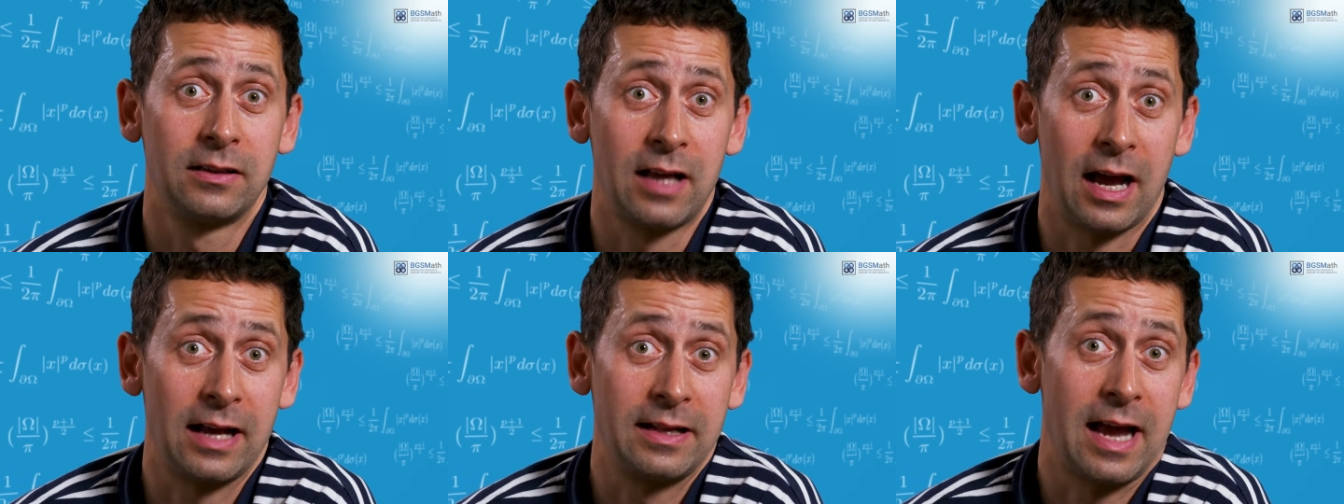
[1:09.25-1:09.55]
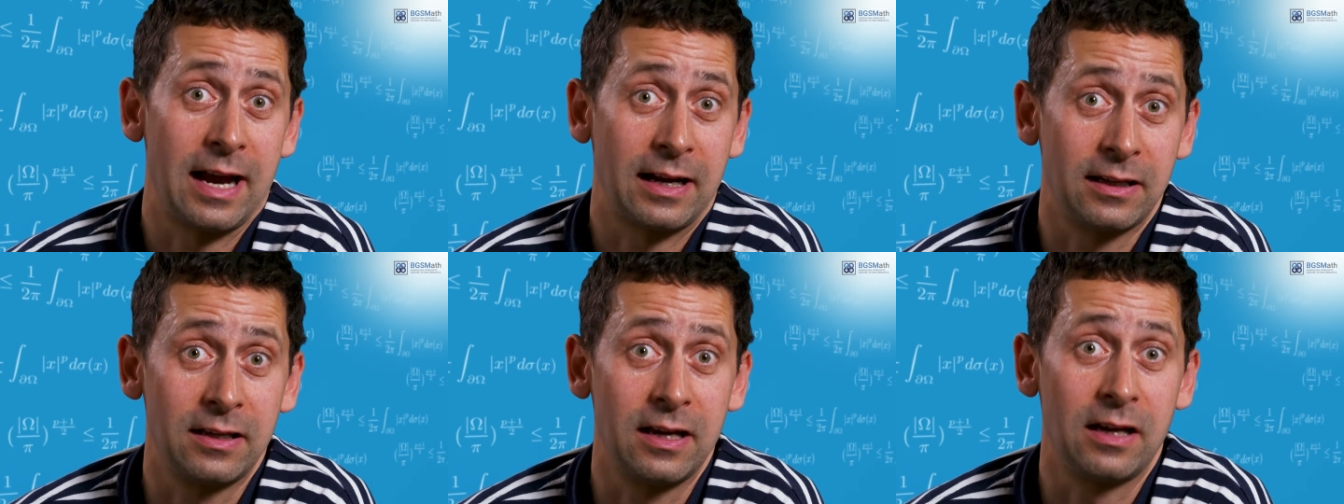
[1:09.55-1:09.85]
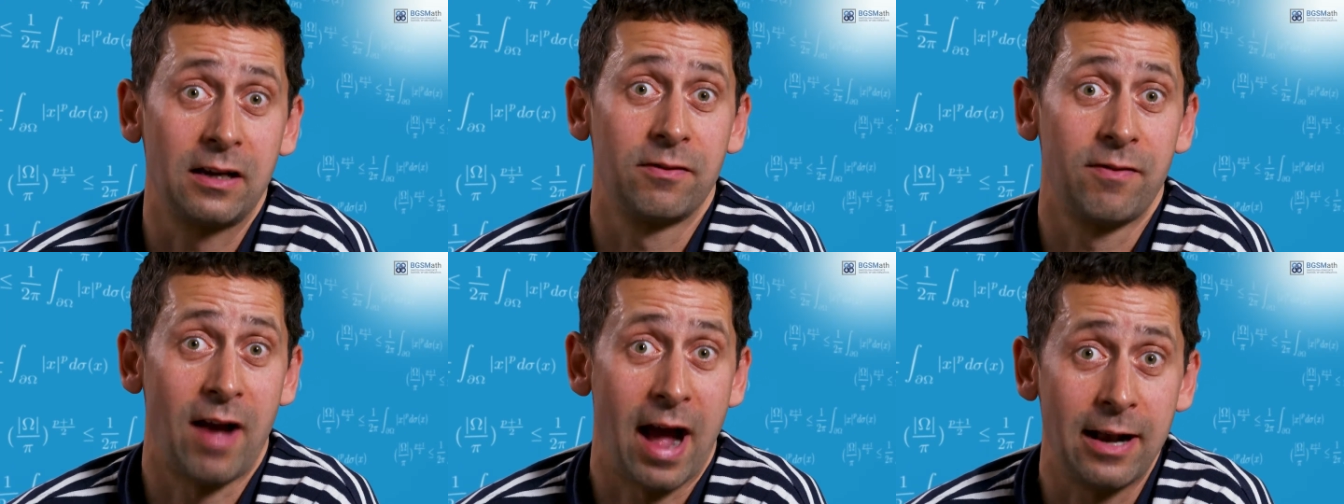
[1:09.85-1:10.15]

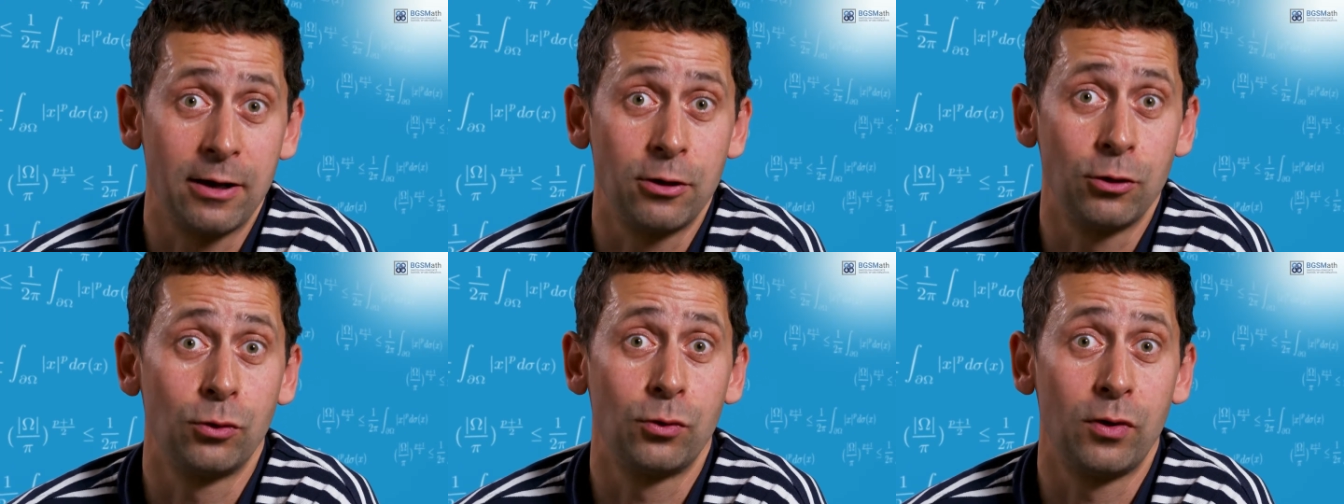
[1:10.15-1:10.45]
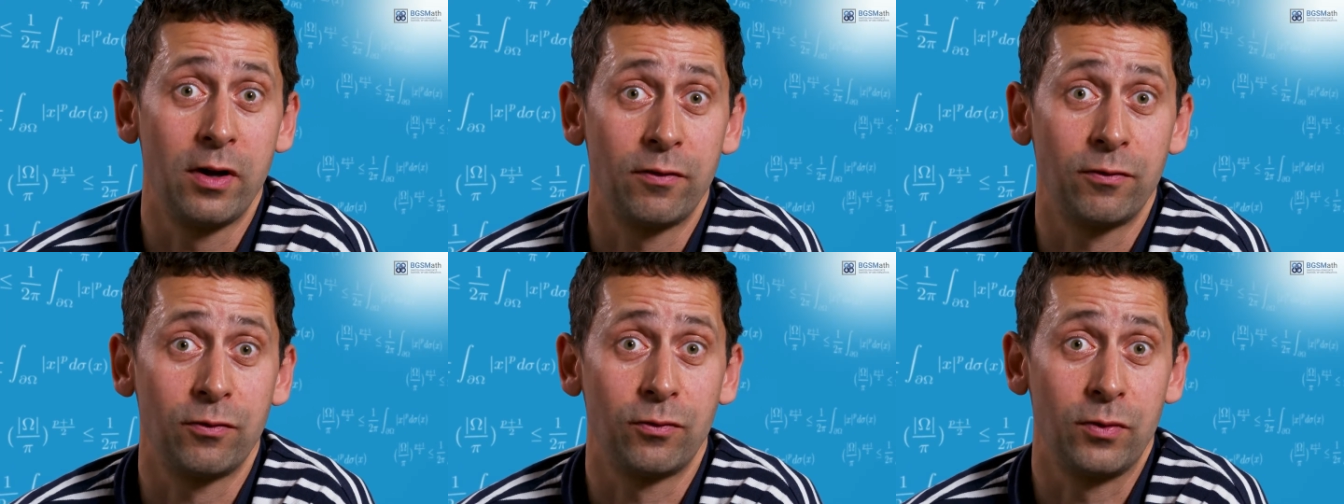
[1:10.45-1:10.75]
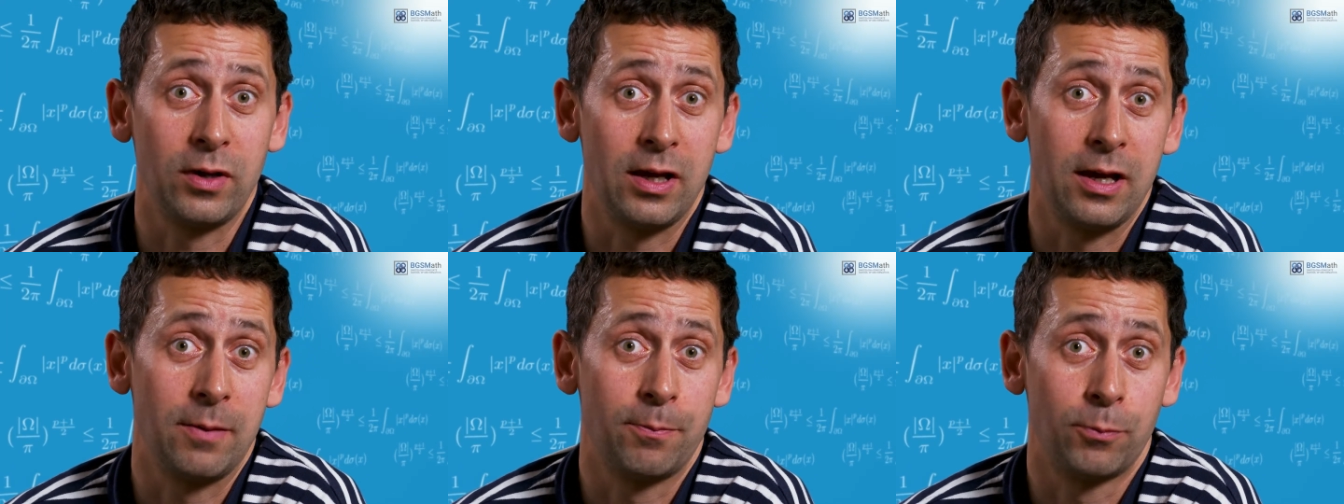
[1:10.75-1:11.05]
didactic value if
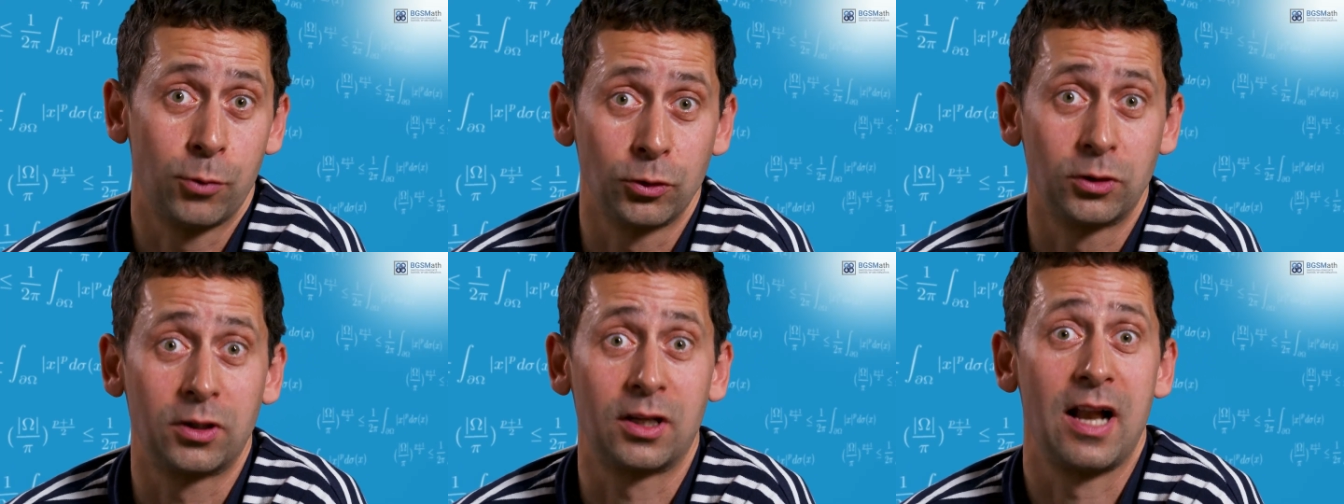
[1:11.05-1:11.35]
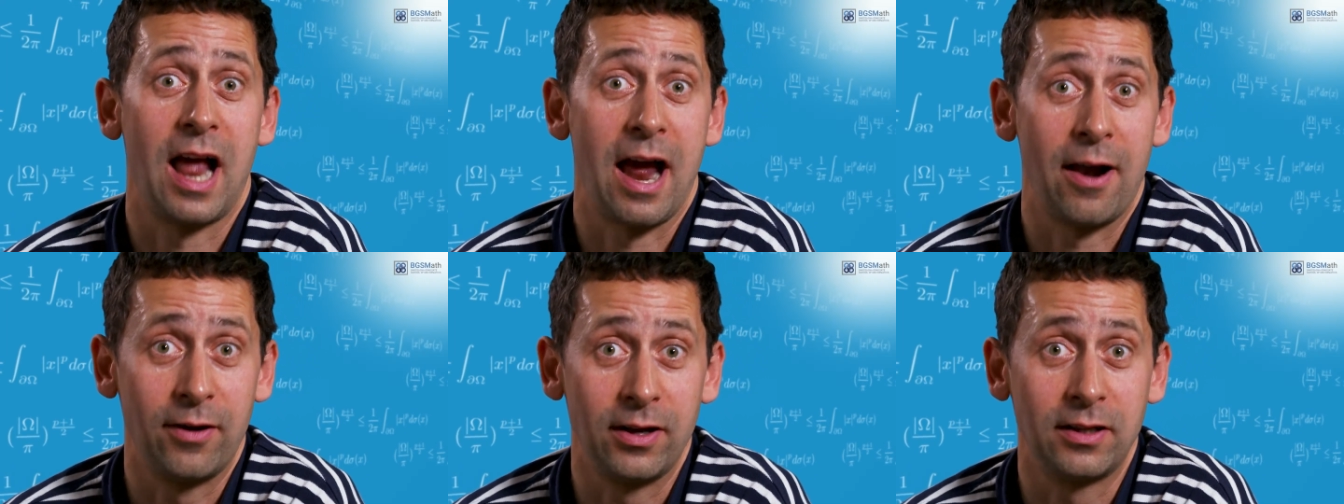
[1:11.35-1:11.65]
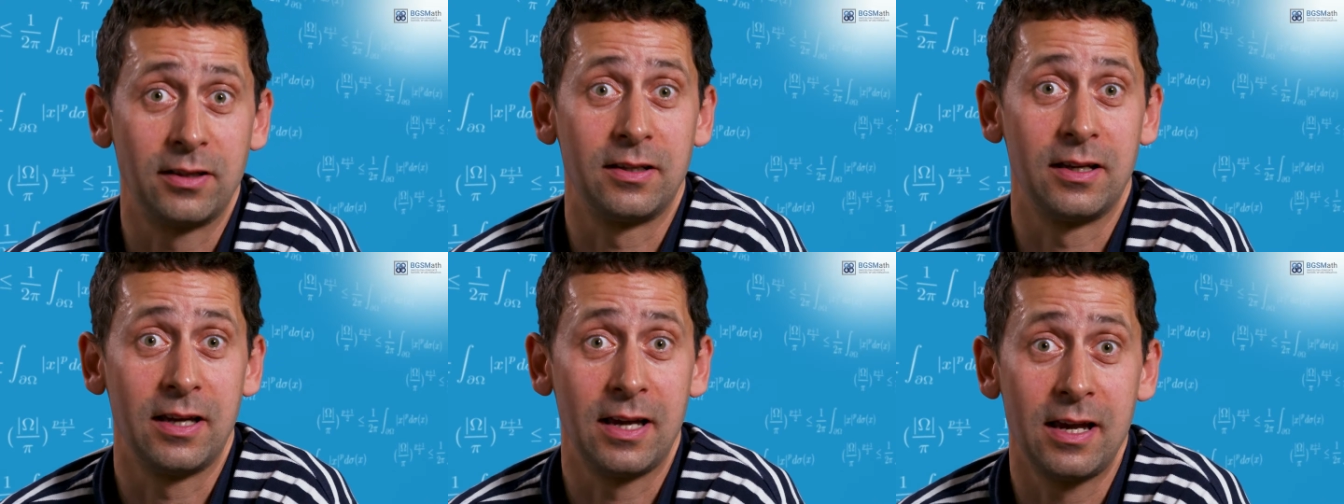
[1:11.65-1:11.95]
we put
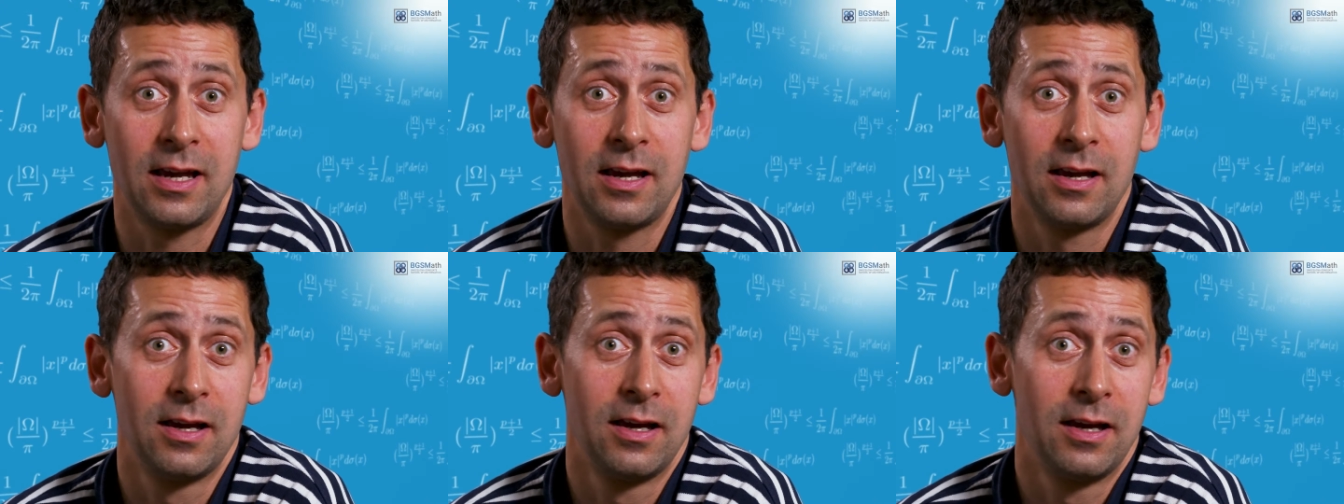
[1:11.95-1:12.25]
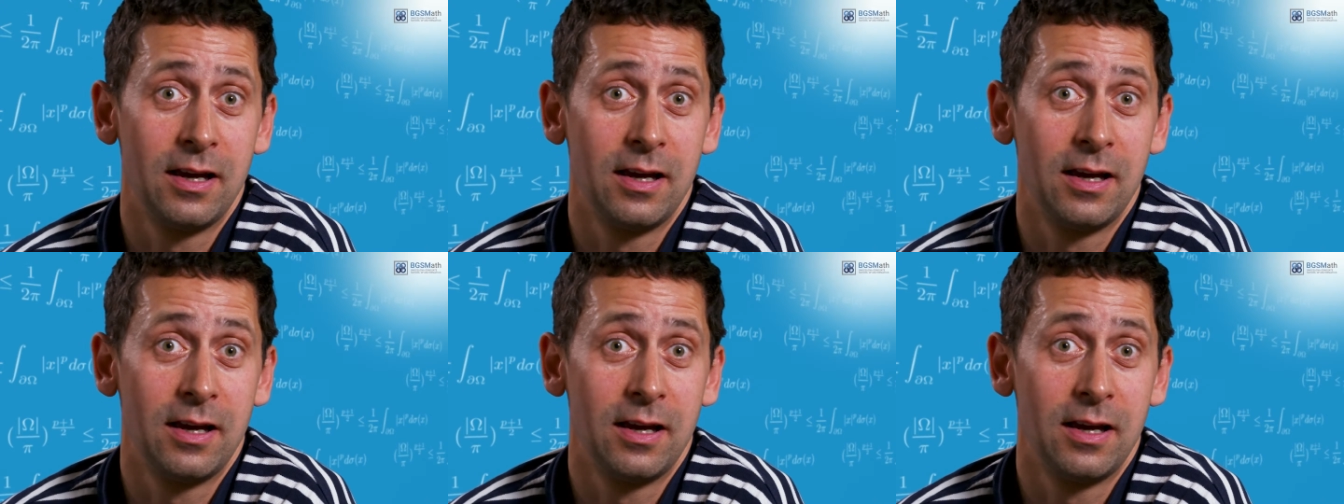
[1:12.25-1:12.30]
clarity